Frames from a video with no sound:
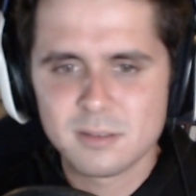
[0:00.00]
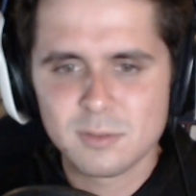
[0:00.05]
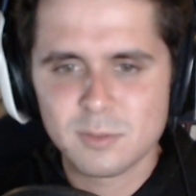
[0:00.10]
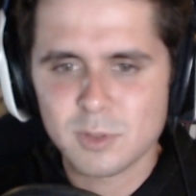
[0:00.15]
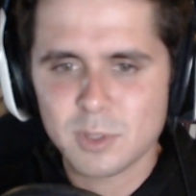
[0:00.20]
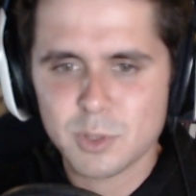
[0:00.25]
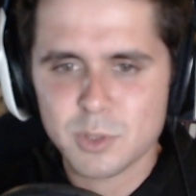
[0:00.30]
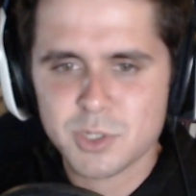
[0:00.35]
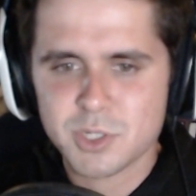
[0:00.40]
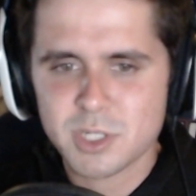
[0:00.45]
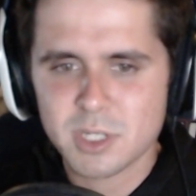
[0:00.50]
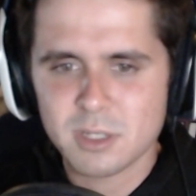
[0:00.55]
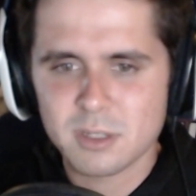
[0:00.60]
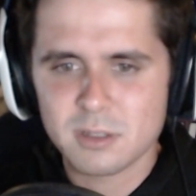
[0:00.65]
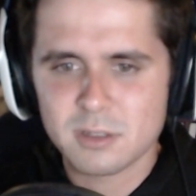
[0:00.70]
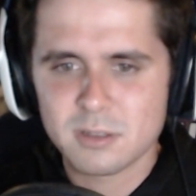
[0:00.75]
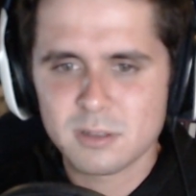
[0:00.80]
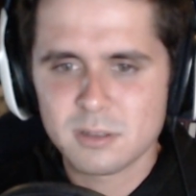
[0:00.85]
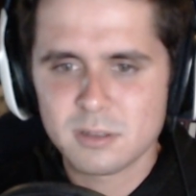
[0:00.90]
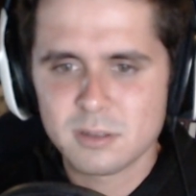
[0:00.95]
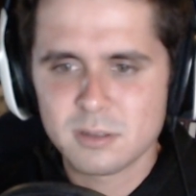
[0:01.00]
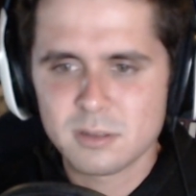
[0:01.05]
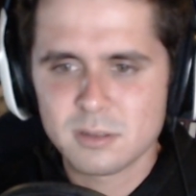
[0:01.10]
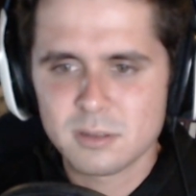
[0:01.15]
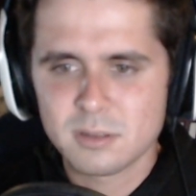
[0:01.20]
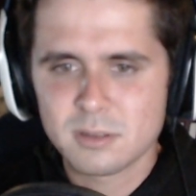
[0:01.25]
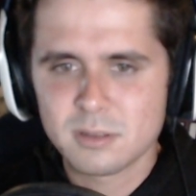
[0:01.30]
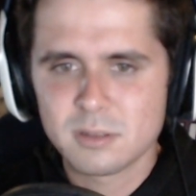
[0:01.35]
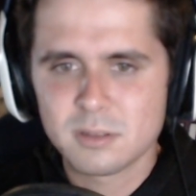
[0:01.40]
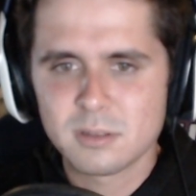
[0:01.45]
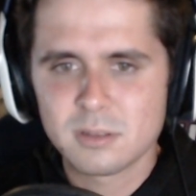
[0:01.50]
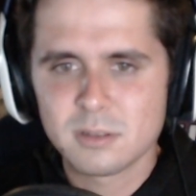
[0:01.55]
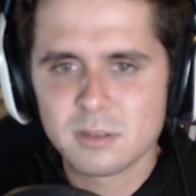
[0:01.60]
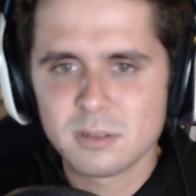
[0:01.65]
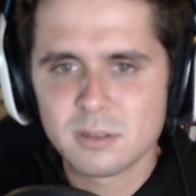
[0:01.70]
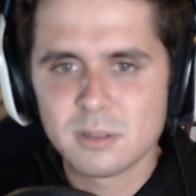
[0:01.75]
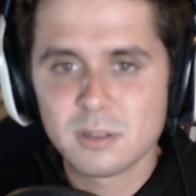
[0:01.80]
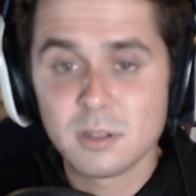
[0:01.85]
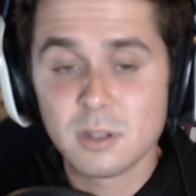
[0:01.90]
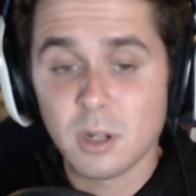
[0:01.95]
Well, no shit.
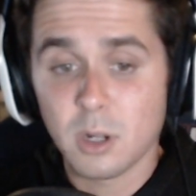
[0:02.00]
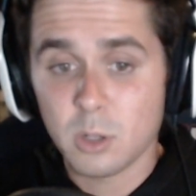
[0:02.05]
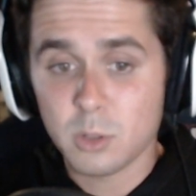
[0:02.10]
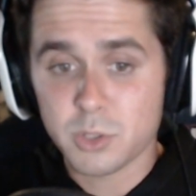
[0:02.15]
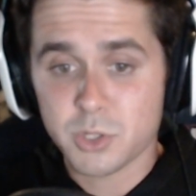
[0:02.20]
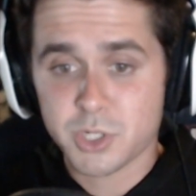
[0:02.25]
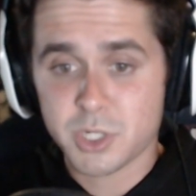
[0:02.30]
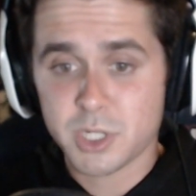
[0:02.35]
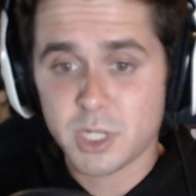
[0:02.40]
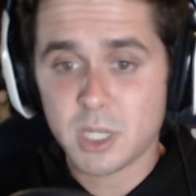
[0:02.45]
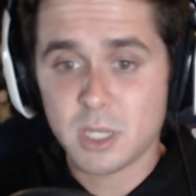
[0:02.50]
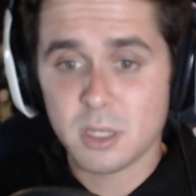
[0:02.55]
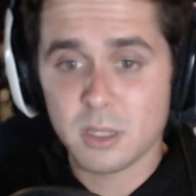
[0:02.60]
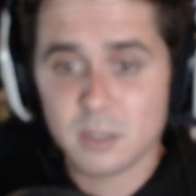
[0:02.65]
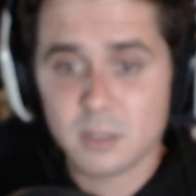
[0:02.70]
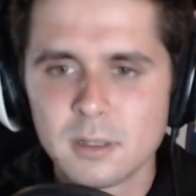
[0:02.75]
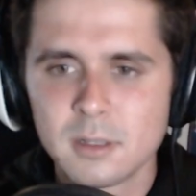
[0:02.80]
Oh, shit.